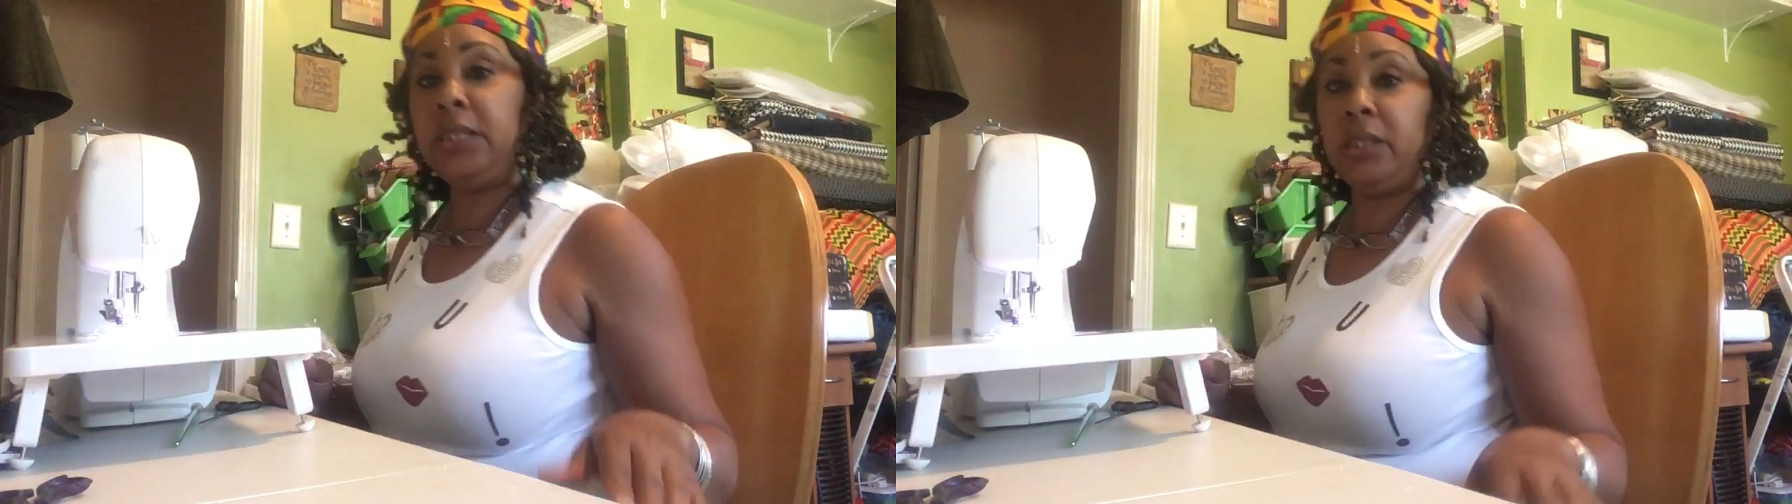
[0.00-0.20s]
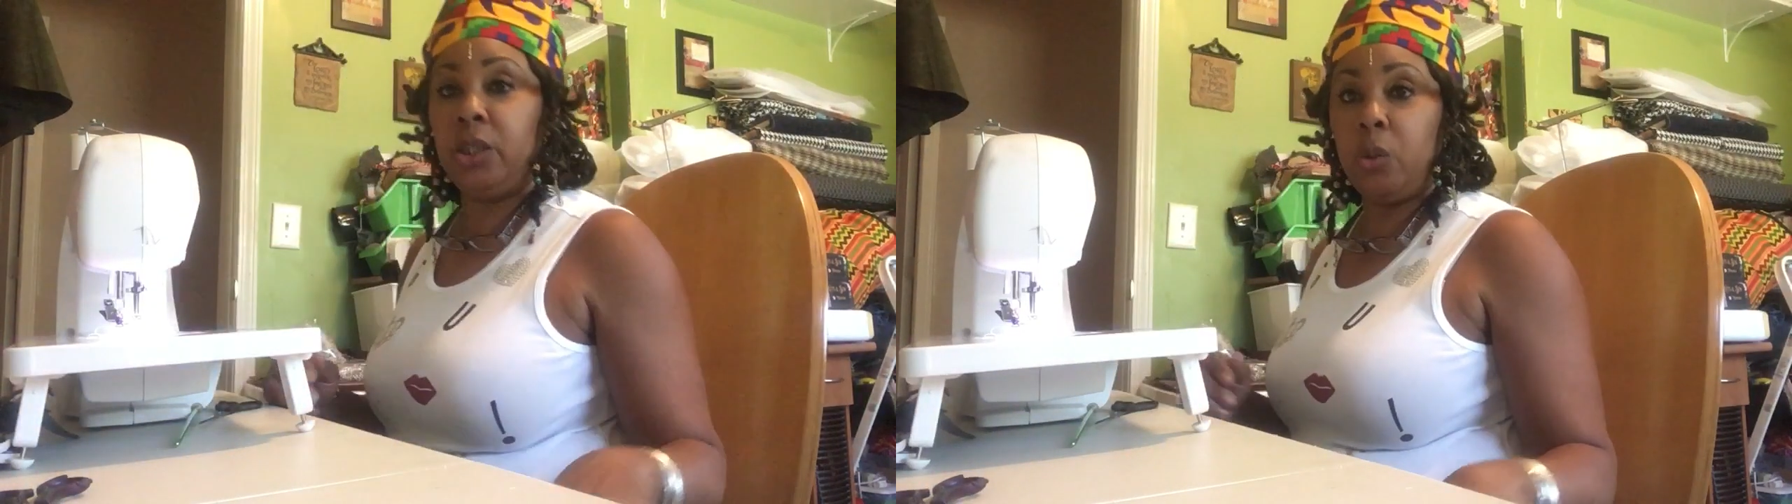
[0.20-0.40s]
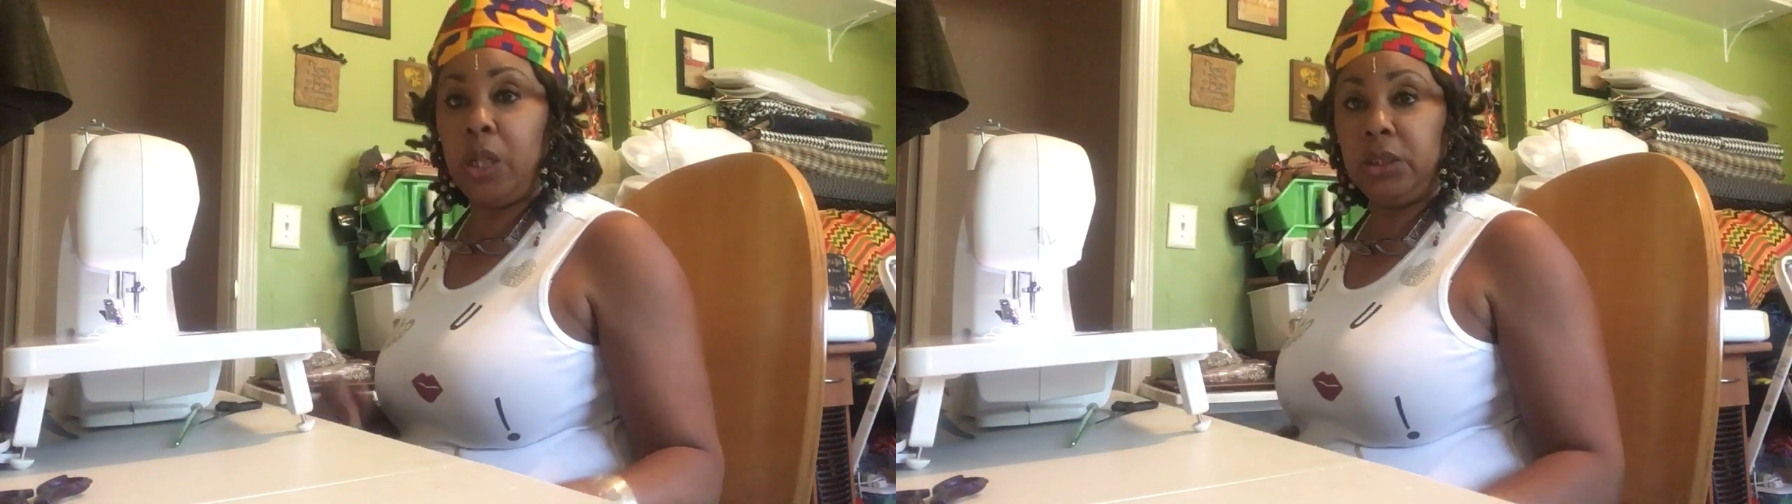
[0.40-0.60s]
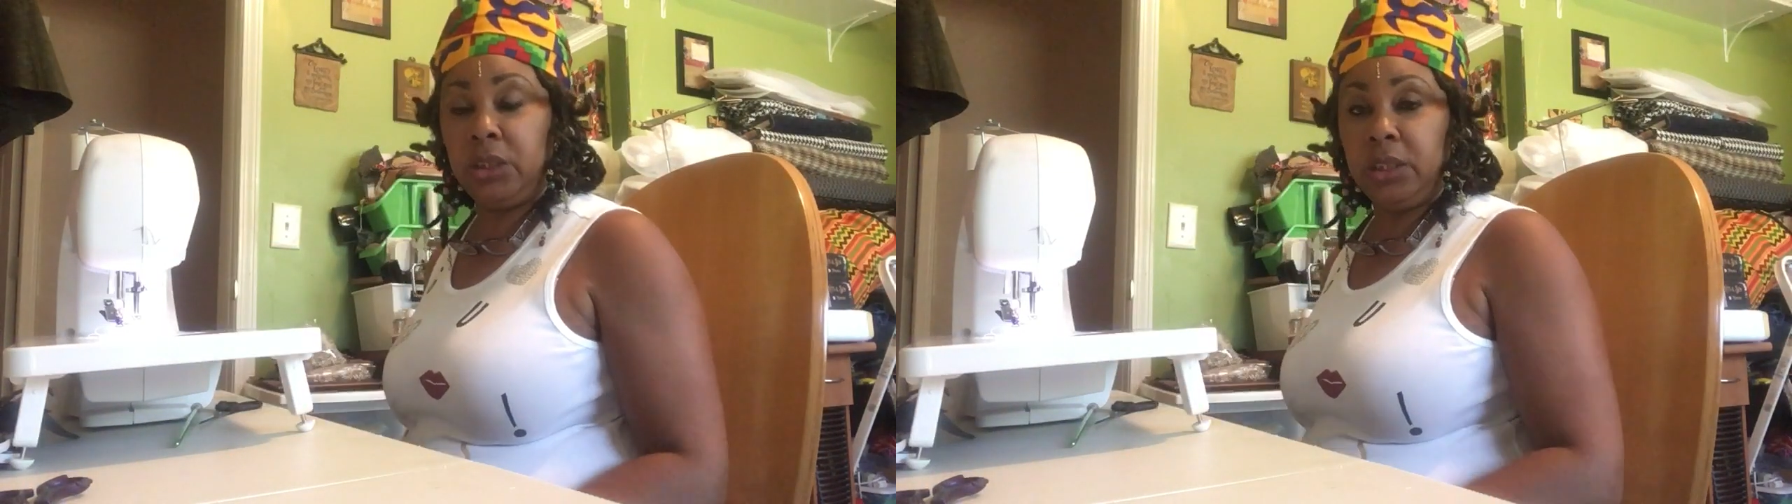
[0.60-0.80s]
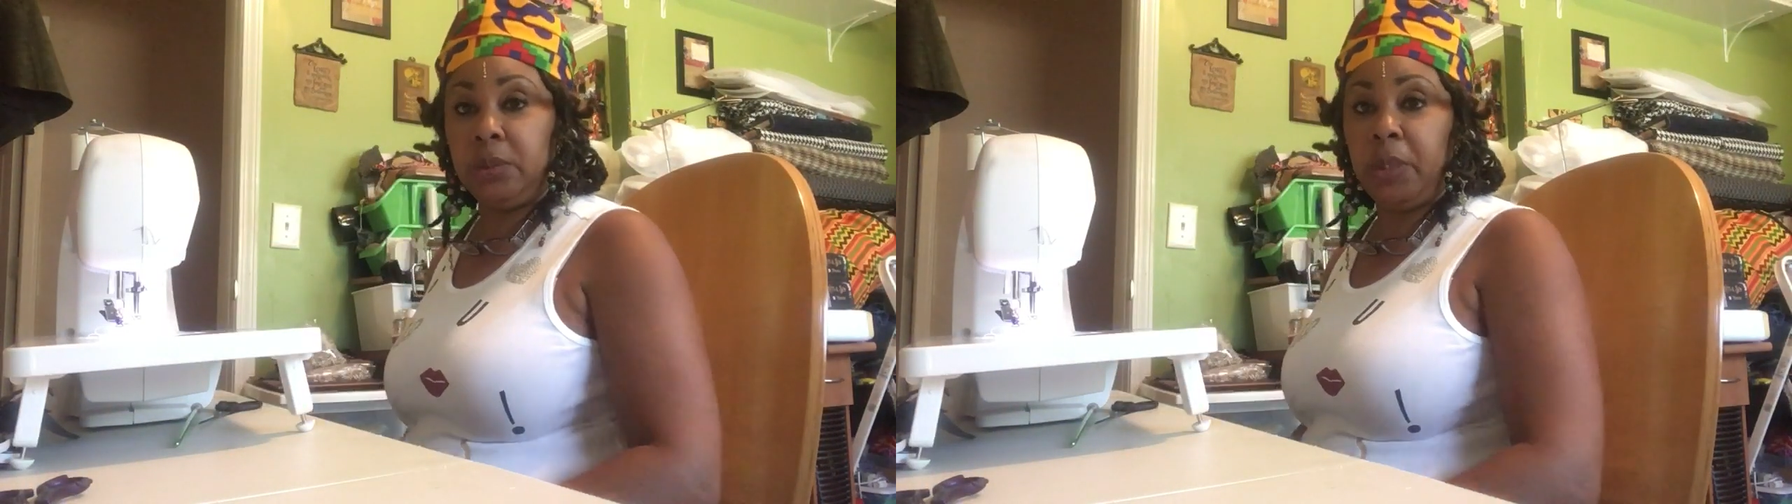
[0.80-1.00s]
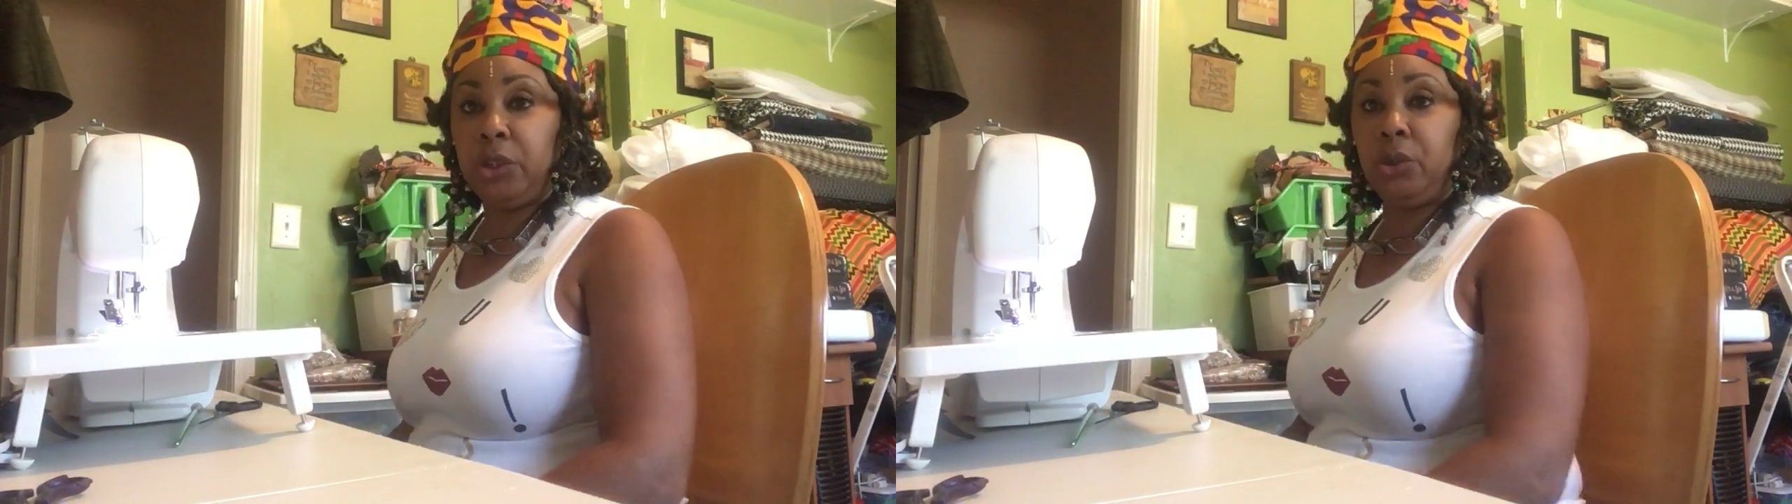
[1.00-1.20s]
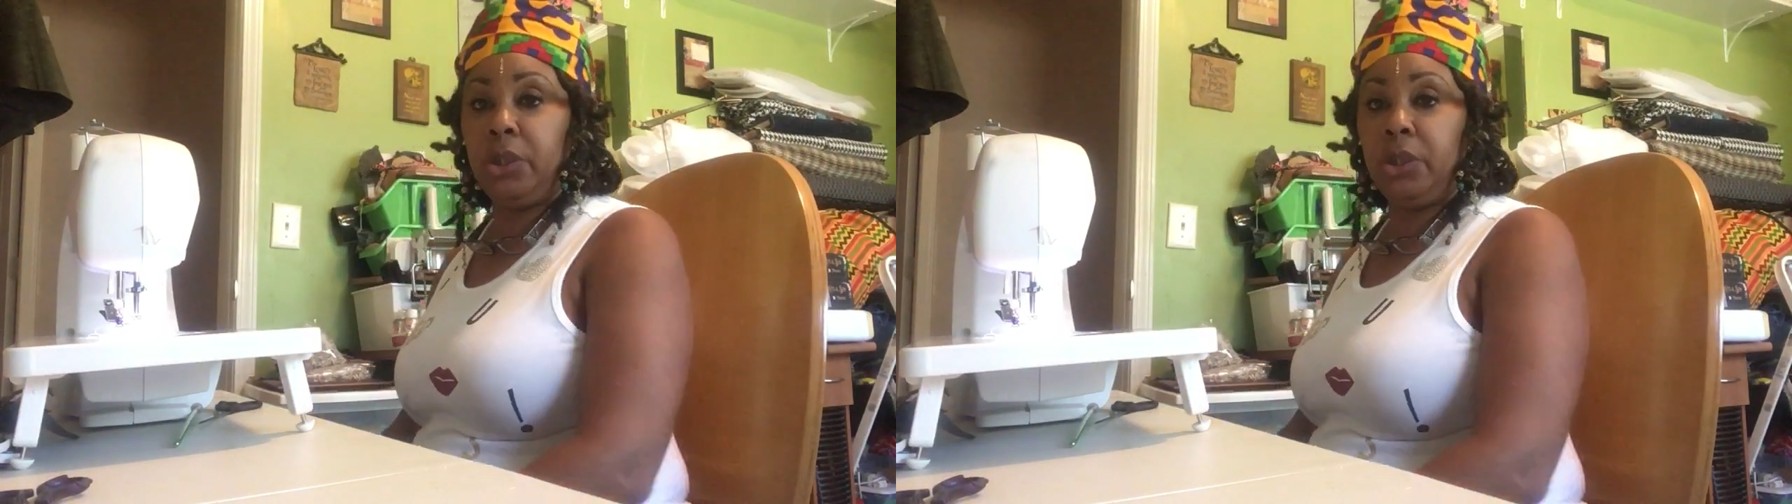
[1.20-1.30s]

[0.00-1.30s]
any questions, make sure